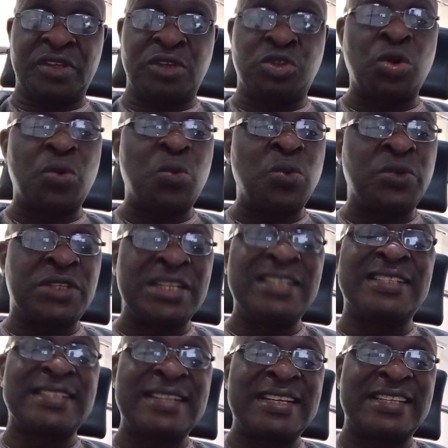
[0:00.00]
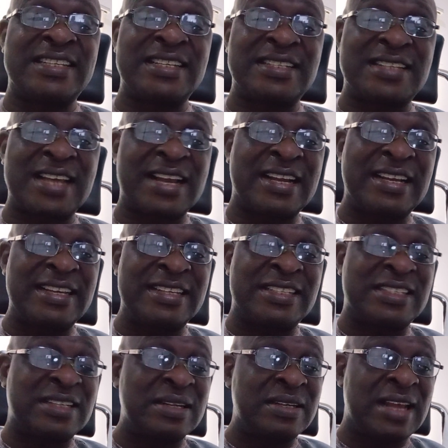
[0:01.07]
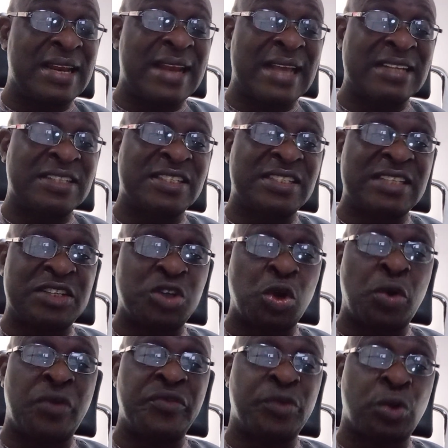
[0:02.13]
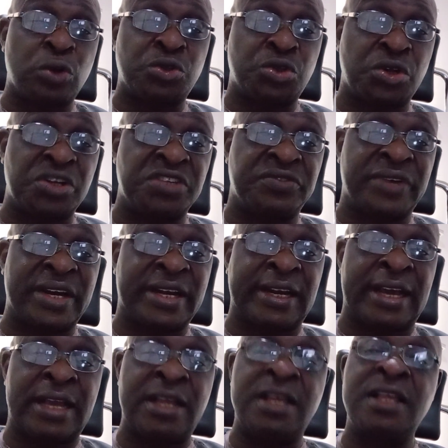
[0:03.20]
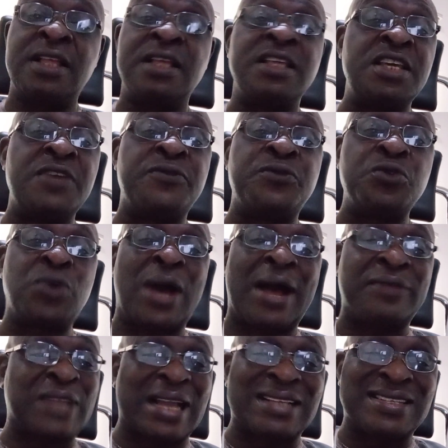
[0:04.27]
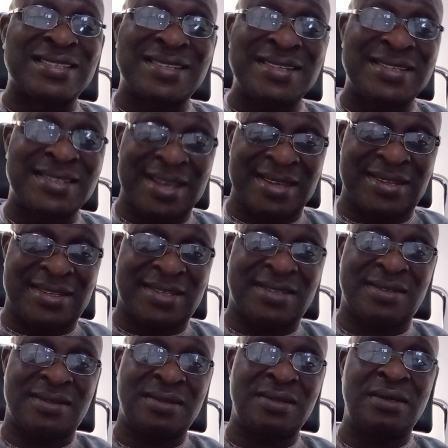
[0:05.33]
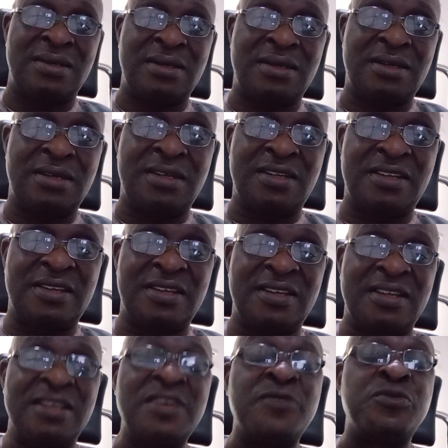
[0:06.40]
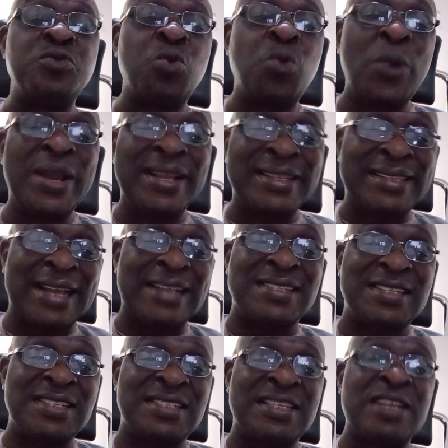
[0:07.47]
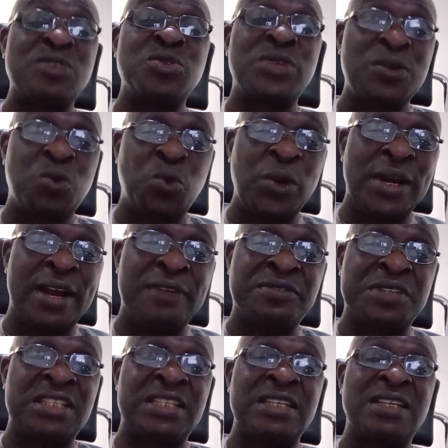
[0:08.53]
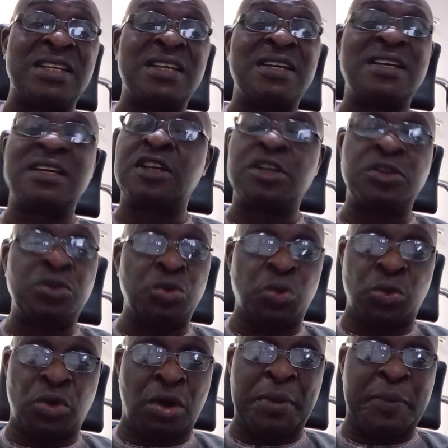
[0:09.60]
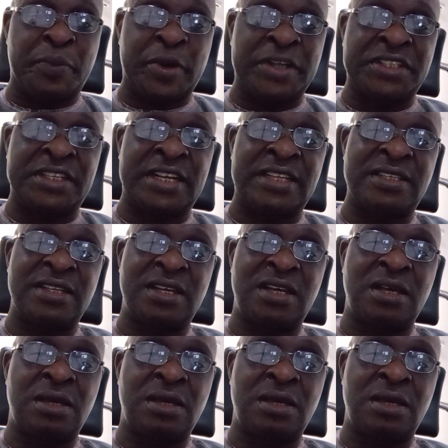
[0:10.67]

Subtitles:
So since that section of the Constitution is very clear, if you have 36 states, if you win 36 states, you didn't win FCT, you will not be president.